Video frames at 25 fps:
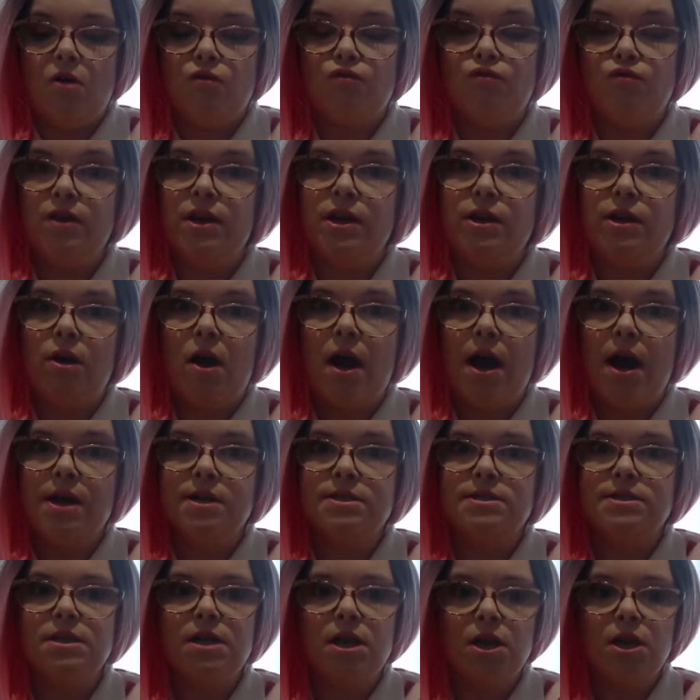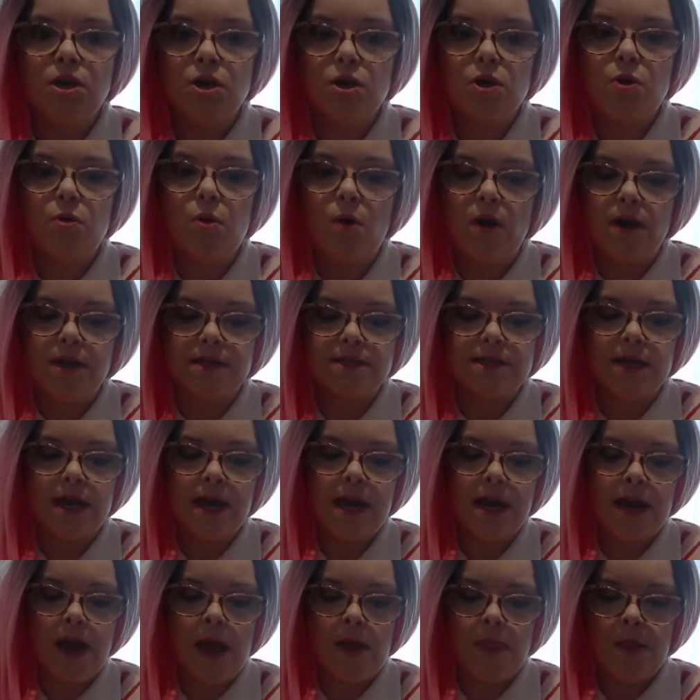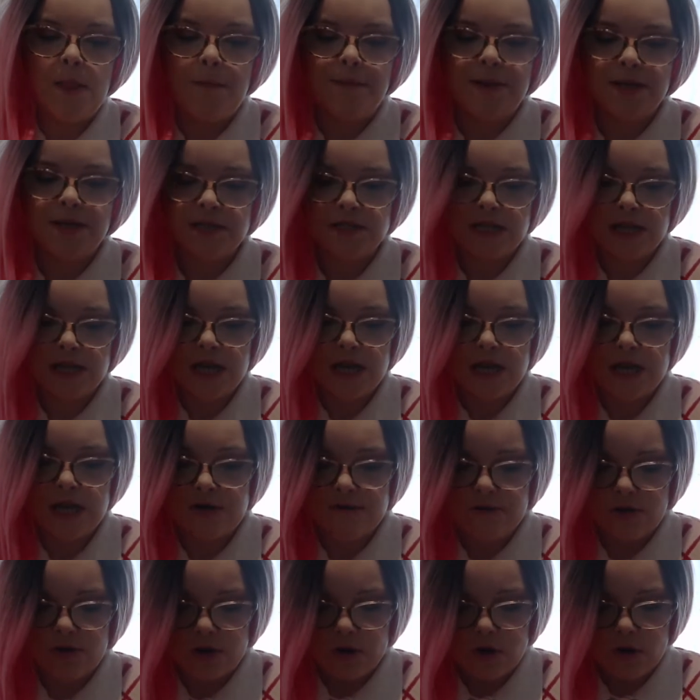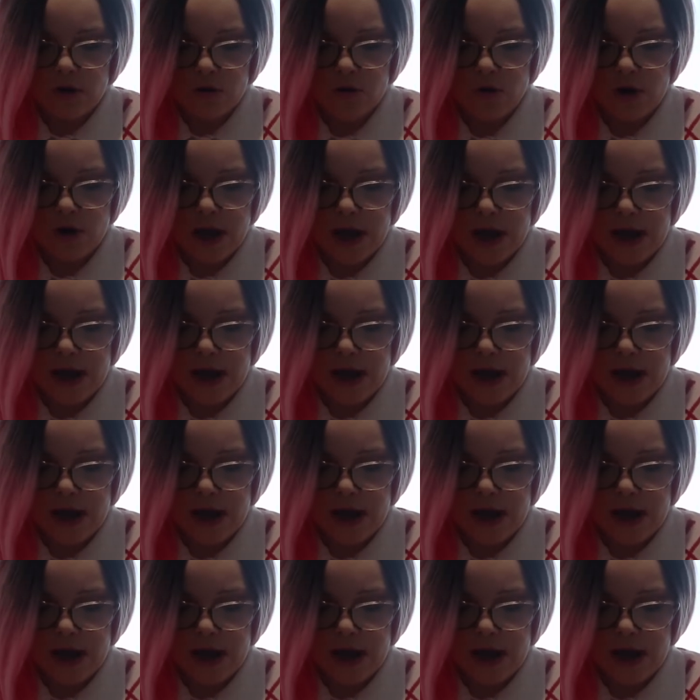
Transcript: really nice quality, and the material